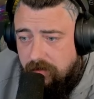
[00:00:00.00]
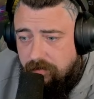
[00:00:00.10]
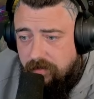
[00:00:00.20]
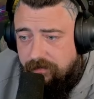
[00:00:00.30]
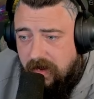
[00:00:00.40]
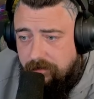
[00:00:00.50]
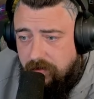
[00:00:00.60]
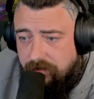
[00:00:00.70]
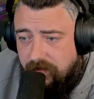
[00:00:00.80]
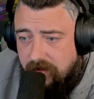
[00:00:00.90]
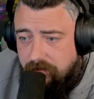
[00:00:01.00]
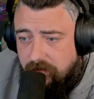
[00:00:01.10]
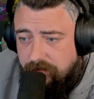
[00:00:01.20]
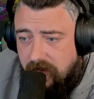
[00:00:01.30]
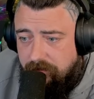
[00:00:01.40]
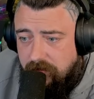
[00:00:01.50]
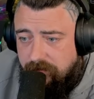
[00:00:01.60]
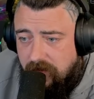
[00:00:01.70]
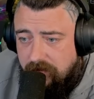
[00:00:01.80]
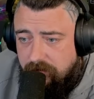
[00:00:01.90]
Reel 5, reel 5, reel 5, reel
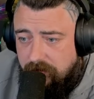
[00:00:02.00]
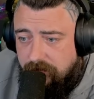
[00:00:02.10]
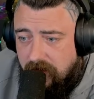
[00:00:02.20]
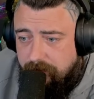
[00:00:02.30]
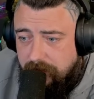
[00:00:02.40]
5, reel 5,